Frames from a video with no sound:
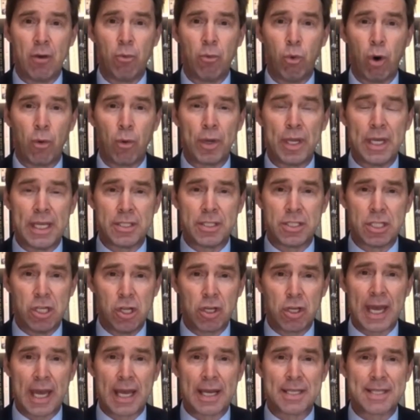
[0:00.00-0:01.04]
What we need to
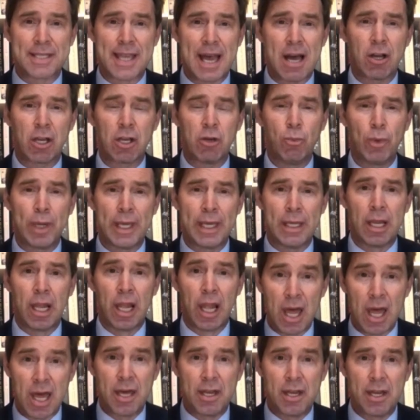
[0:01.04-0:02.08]
look at is how can we
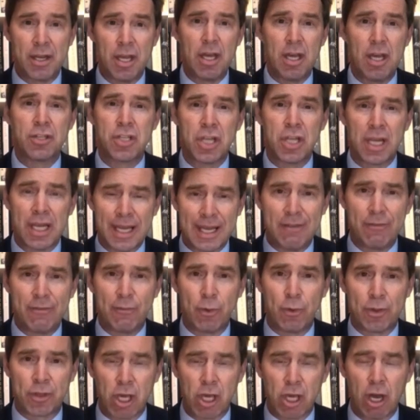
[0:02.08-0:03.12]
learn to live
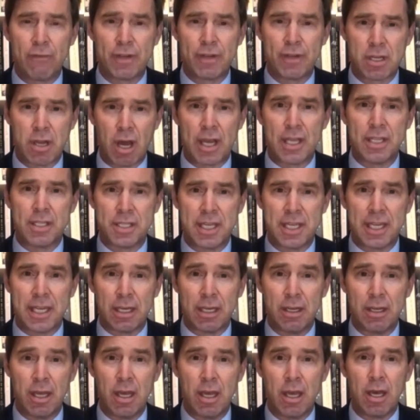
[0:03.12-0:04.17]
with
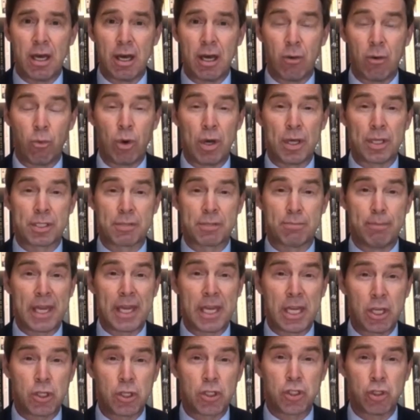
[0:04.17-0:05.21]
COVID-19 whilst
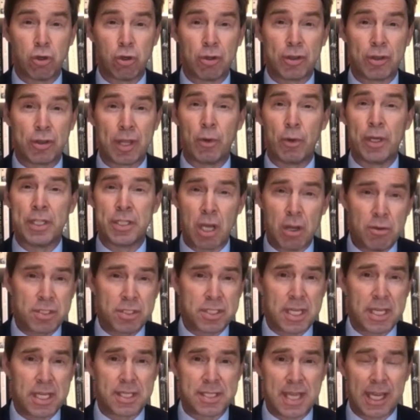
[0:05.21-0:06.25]
making sure that we don't
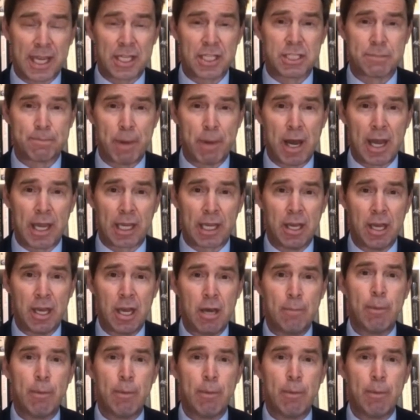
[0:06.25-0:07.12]
see a second spike,